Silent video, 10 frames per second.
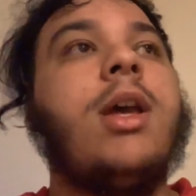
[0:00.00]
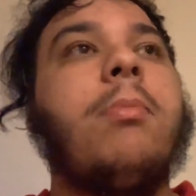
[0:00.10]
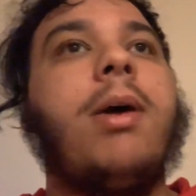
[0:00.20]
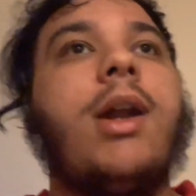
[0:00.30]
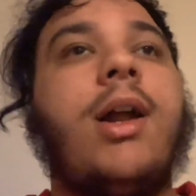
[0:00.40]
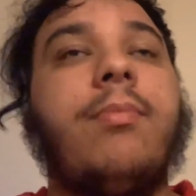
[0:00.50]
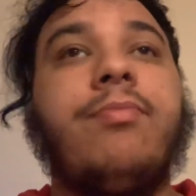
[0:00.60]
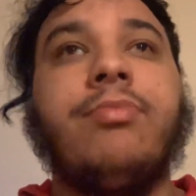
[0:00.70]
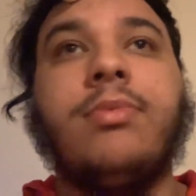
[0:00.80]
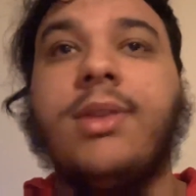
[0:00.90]
But
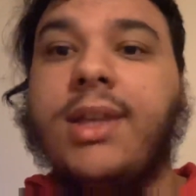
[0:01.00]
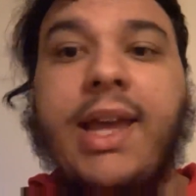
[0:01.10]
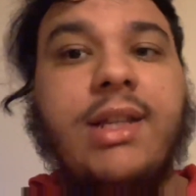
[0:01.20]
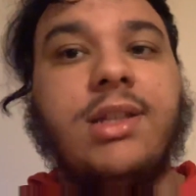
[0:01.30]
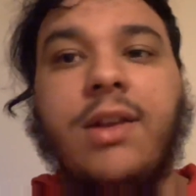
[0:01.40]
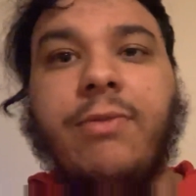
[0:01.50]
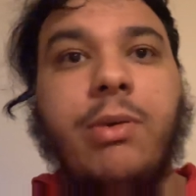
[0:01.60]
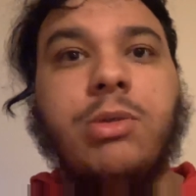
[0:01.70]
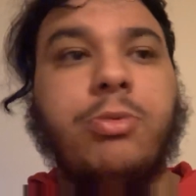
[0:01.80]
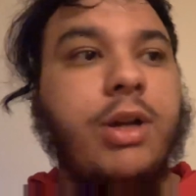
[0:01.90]
his delivery
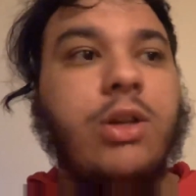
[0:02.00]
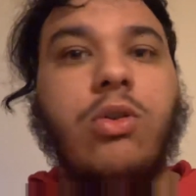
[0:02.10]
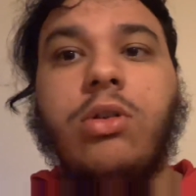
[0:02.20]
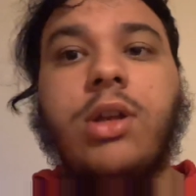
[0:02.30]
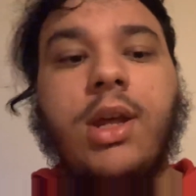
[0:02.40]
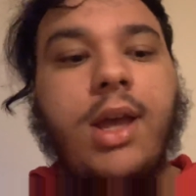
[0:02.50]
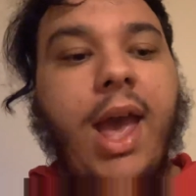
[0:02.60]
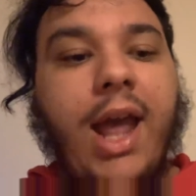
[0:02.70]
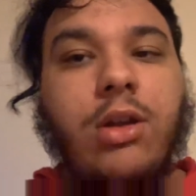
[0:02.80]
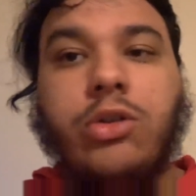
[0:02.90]
was pretty good,
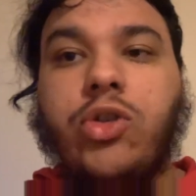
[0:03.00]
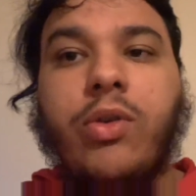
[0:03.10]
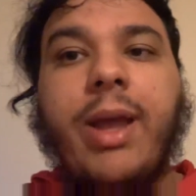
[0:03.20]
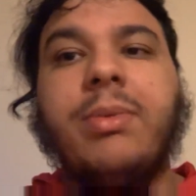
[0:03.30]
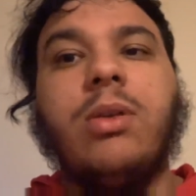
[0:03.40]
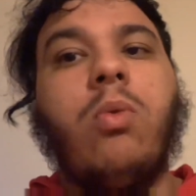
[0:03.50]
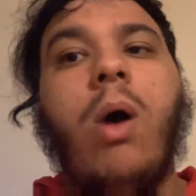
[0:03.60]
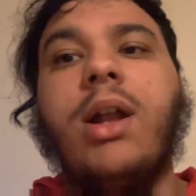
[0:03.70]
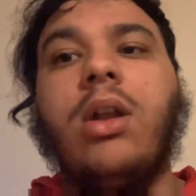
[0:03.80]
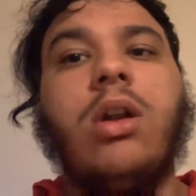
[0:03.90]
and Luke Shaw kept him
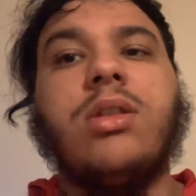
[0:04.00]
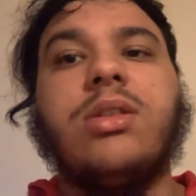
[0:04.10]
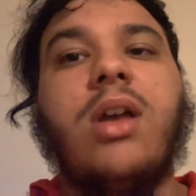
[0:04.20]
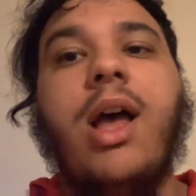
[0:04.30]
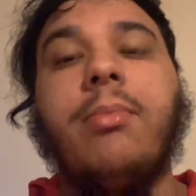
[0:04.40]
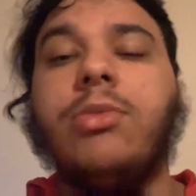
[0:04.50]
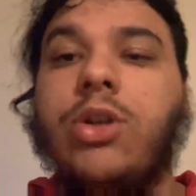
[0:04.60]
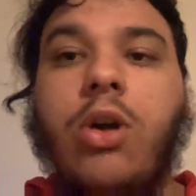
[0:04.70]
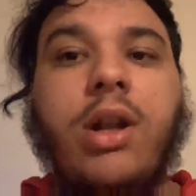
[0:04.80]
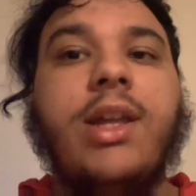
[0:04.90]
quiet a lot of the time. You
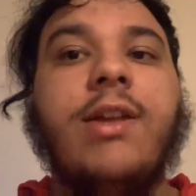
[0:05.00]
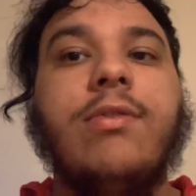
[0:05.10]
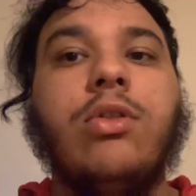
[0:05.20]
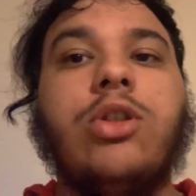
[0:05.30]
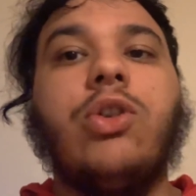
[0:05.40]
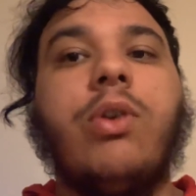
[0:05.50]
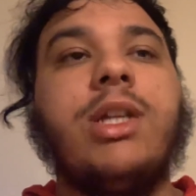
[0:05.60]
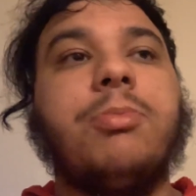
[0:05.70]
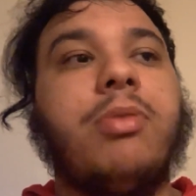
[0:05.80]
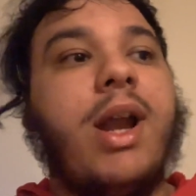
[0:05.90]
got to give Luke Shaw
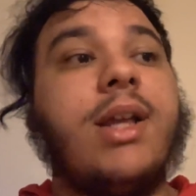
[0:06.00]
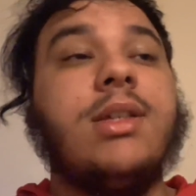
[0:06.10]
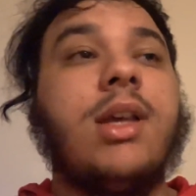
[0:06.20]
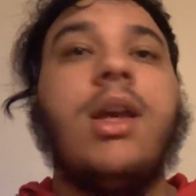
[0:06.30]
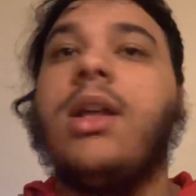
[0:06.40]
his praise.